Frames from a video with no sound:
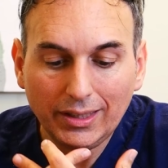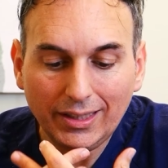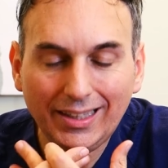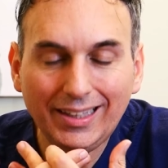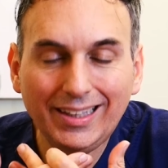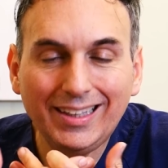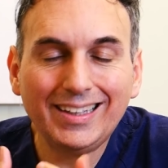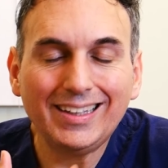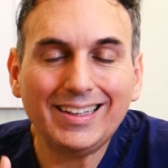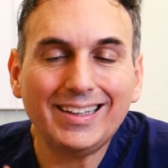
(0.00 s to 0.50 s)

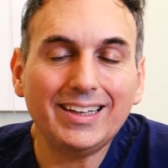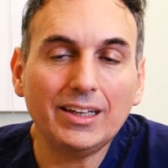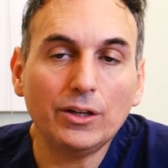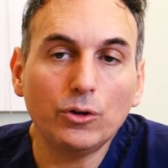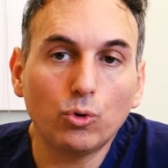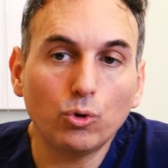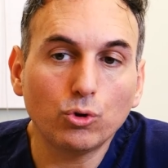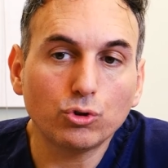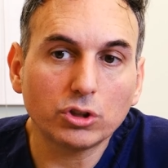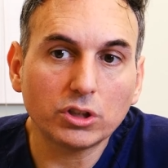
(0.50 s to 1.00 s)
And it was
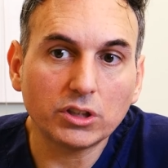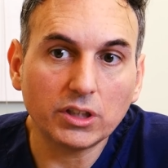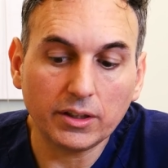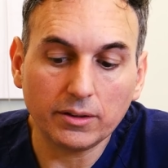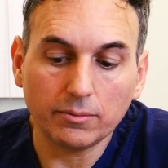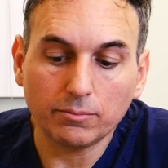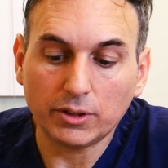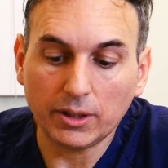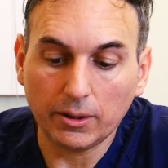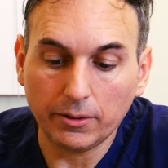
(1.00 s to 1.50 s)
even
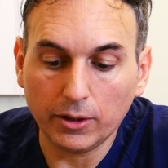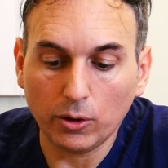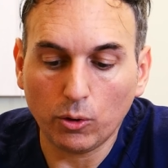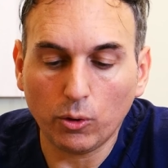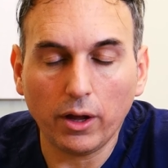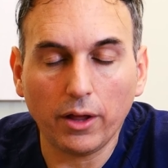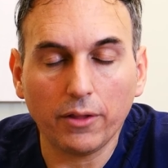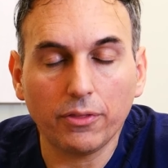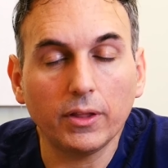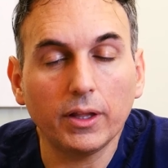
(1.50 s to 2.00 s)
said
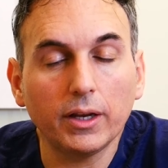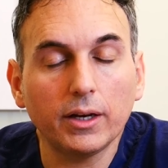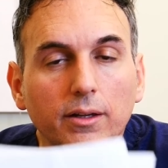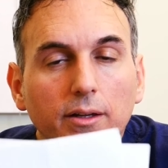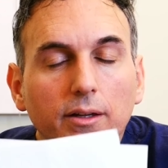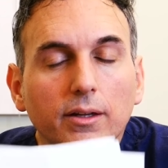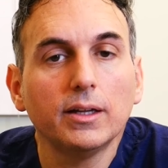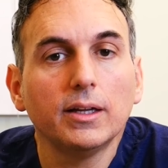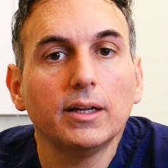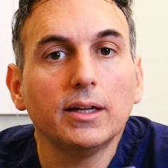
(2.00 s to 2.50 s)

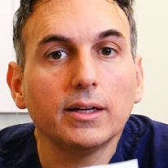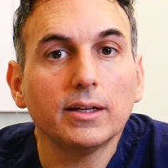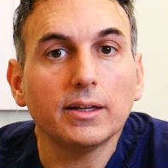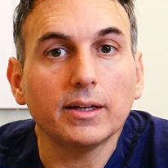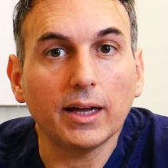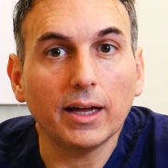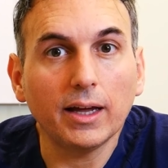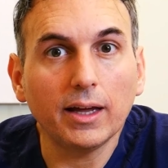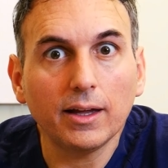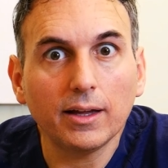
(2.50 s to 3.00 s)

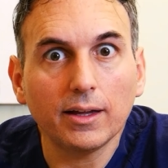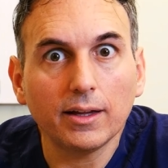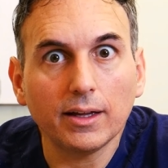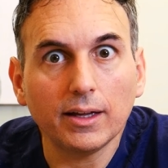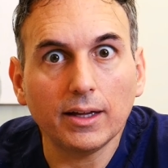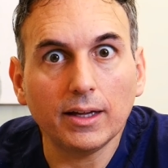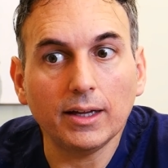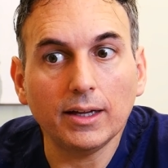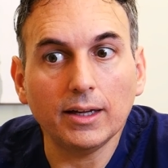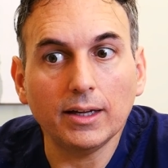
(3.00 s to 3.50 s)
that it
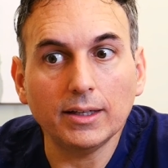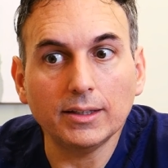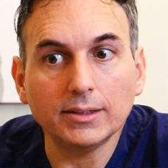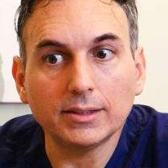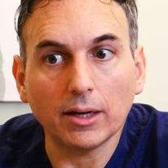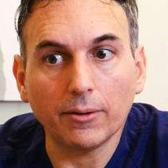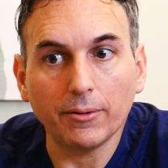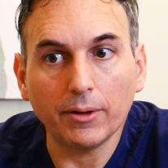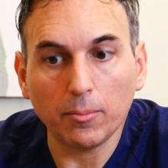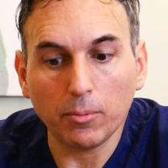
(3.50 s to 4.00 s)
had been able
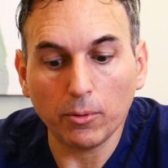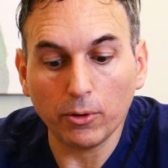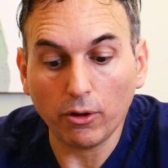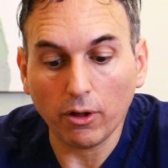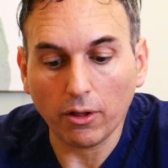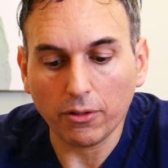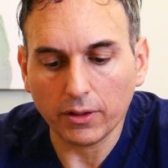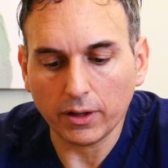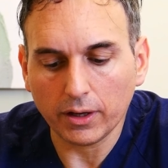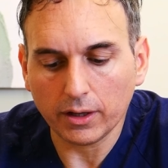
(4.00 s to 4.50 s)
to be
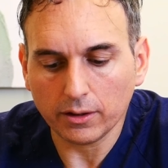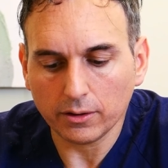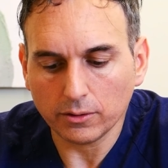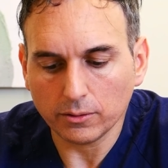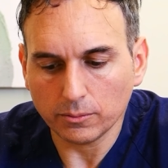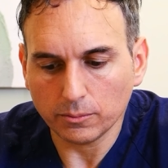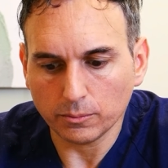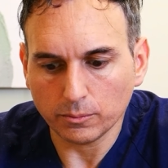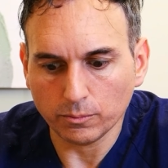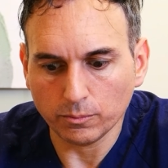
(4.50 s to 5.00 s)
done as,